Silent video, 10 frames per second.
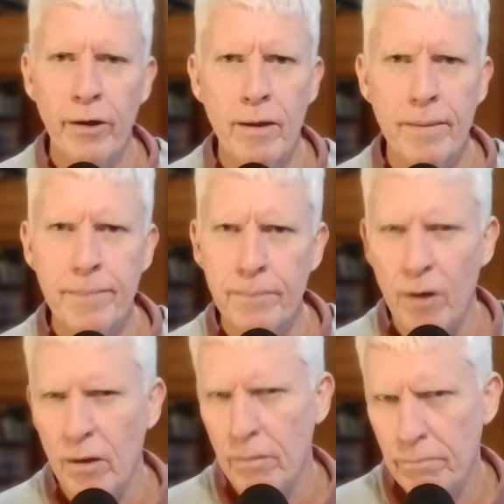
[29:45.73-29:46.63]
I'm
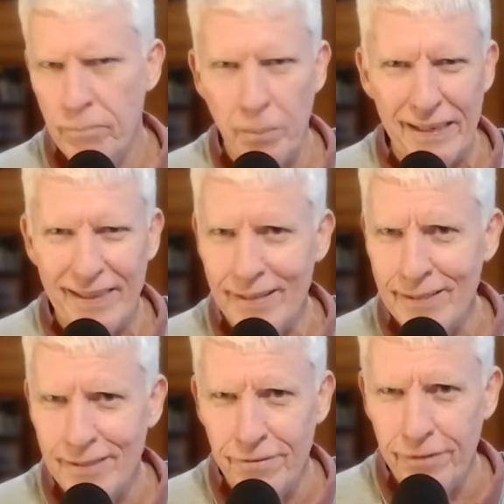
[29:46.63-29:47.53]
probably less
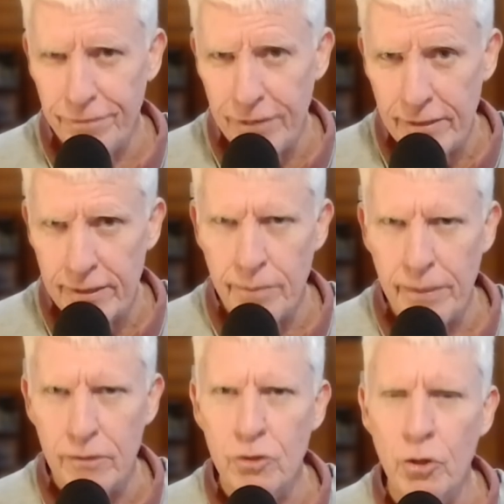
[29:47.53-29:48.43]
than 15
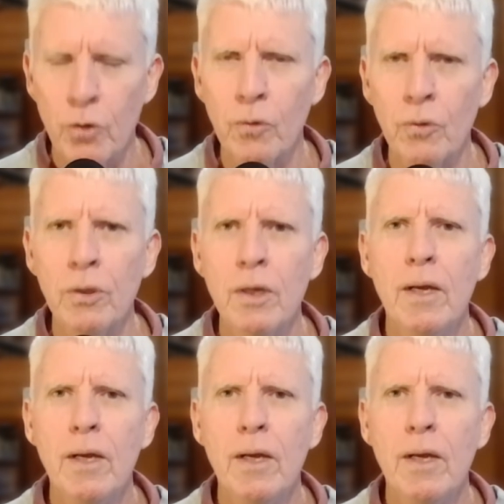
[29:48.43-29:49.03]
centimeters tall.